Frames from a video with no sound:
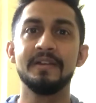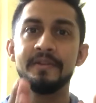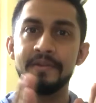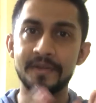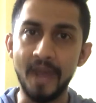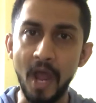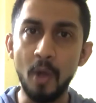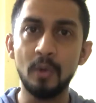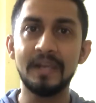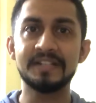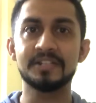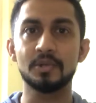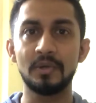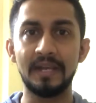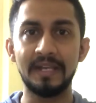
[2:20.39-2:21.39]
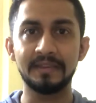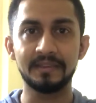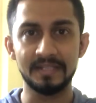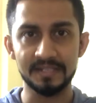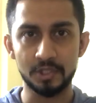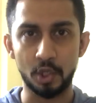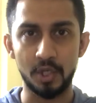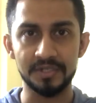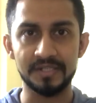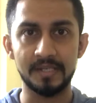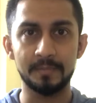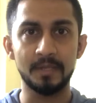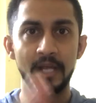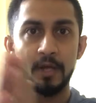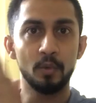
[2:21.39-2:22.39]
Now let's relate this
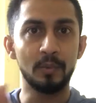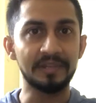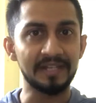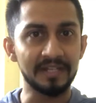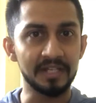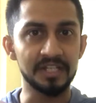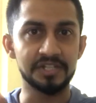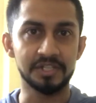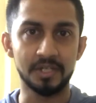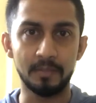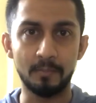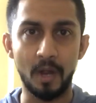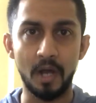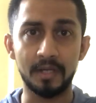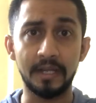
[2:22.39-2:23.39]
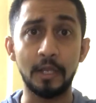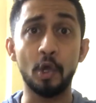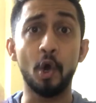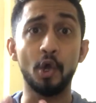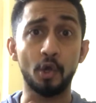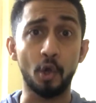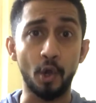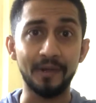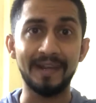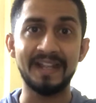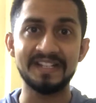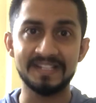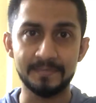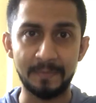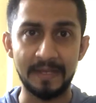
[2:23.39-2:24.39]
concept with digital marketing or
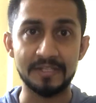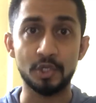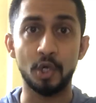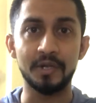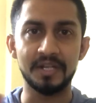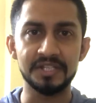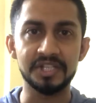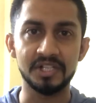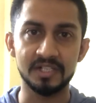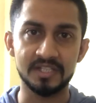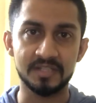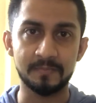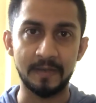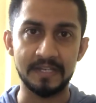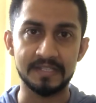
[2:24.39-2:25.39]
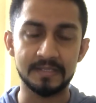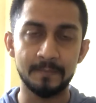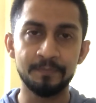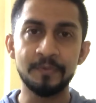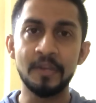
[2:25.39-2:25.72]
online space or digital space.